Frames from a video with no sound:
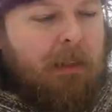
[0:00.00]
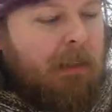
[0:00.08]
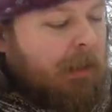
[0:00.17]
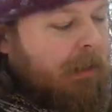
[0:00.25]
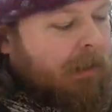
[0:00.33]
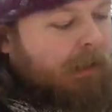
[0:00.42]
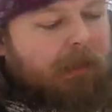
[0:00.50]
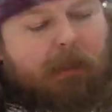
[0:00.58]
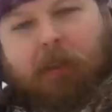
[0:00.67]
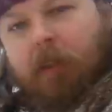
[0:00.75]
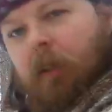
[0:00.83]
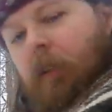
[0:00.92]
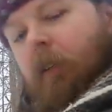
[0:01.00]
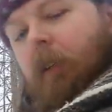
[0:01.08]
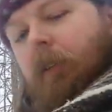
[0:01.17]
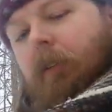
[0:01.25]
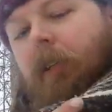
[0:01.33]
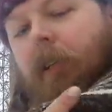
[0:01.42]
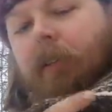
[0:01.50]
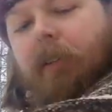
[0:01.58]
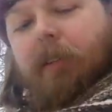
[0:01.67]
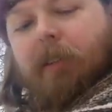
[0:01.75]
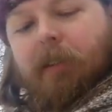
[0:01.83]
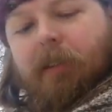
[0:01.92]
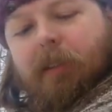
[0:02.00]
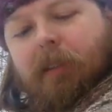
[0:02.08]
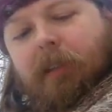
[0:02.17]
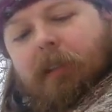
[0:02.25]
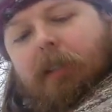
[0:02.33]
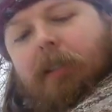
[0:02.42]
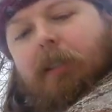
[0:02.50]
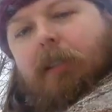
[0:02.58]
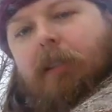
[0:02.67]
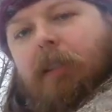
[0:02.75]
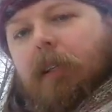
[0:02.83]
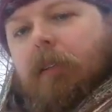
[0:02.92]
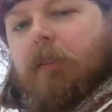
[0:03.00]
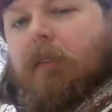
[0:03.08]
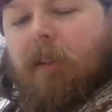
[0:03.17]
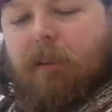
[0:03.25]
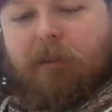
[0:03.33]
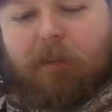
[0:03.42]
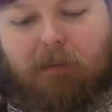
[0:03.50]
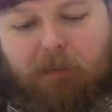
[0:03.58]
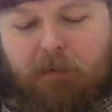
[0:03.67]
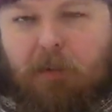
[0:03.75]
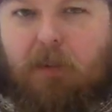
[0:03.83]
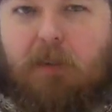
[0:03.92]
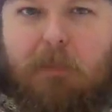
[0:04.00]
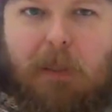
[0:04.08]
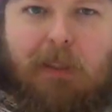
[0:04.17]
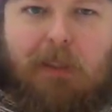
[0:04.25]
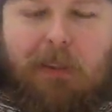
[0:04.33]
And then you take the outsides, fold them in.